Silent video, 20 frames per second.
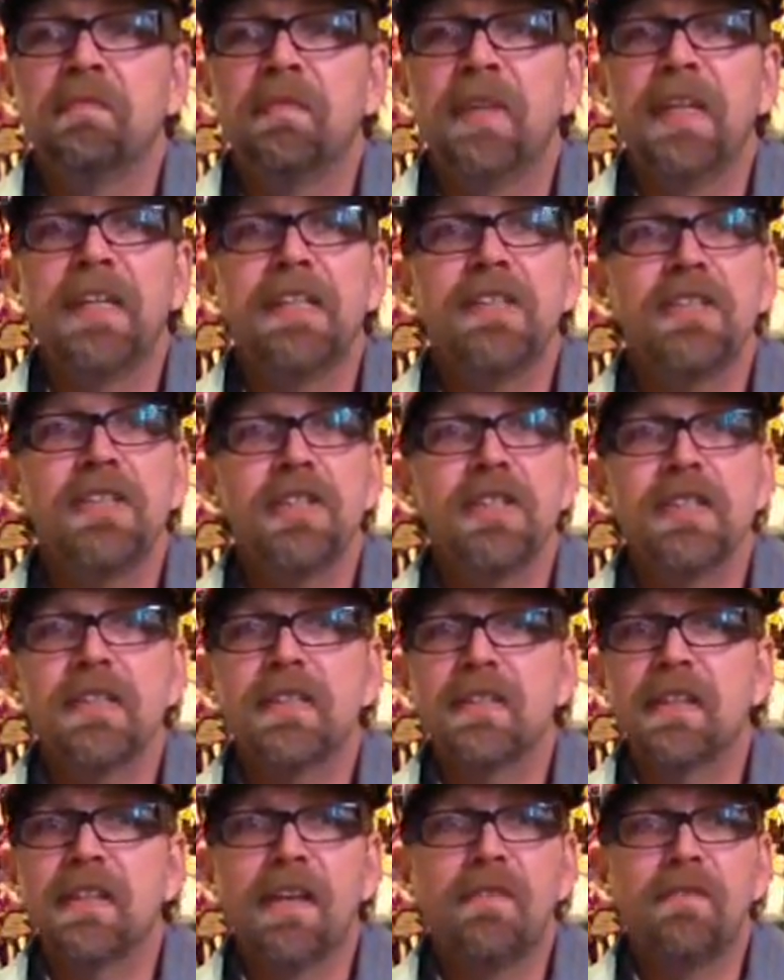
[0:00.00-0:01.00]
let's
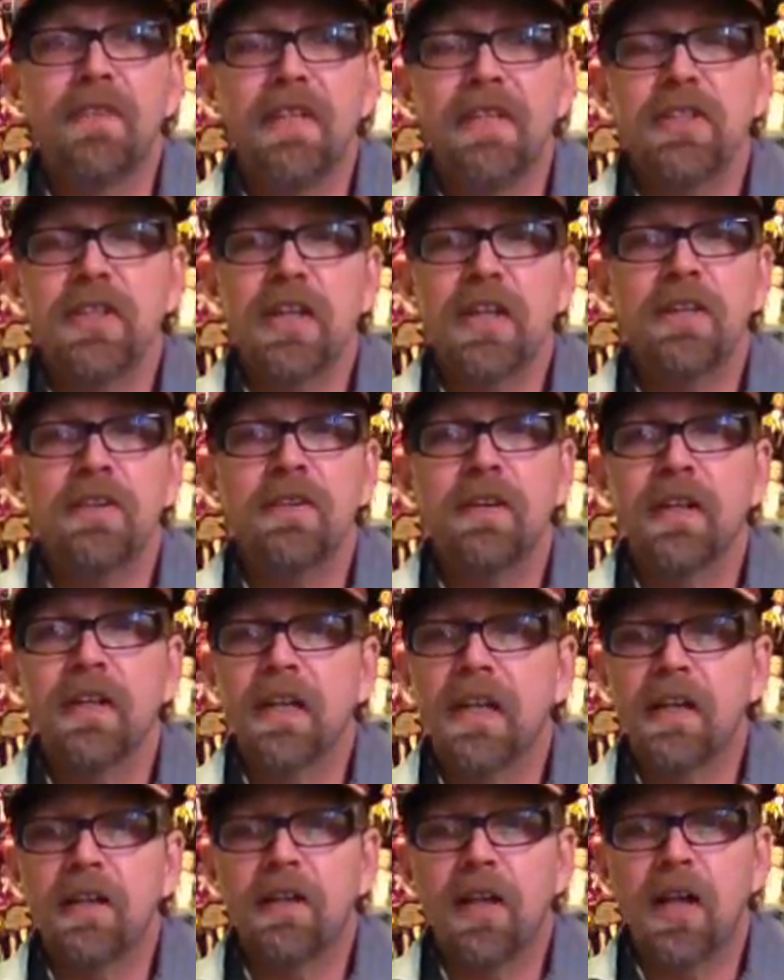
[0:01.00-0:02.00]
just love each other and
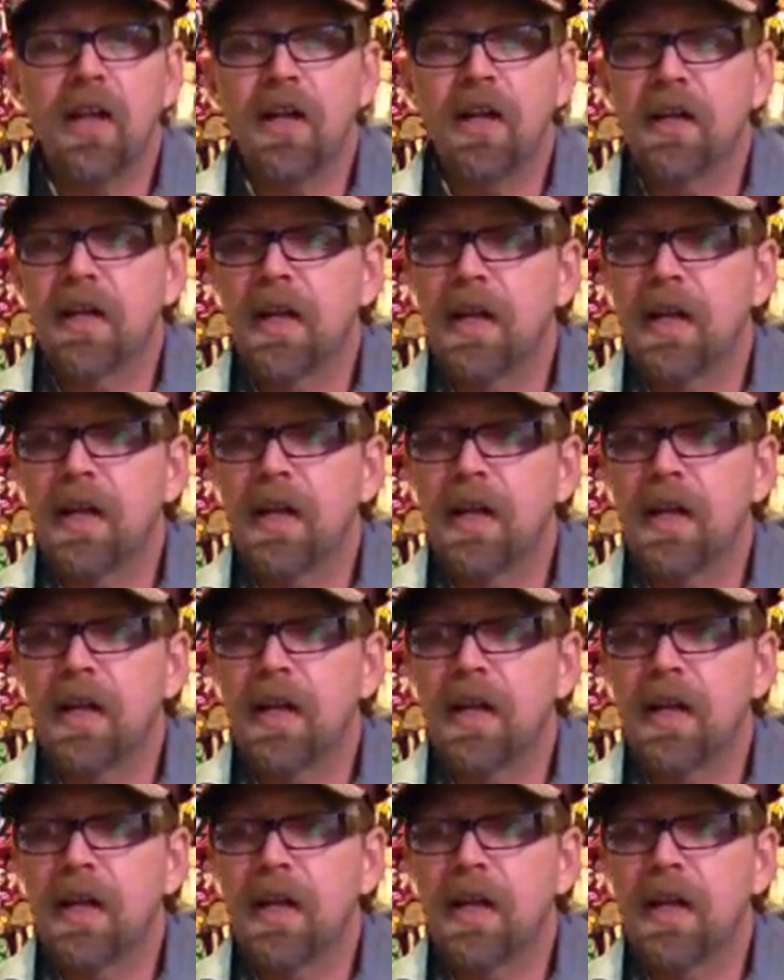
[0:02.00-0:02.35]
get along.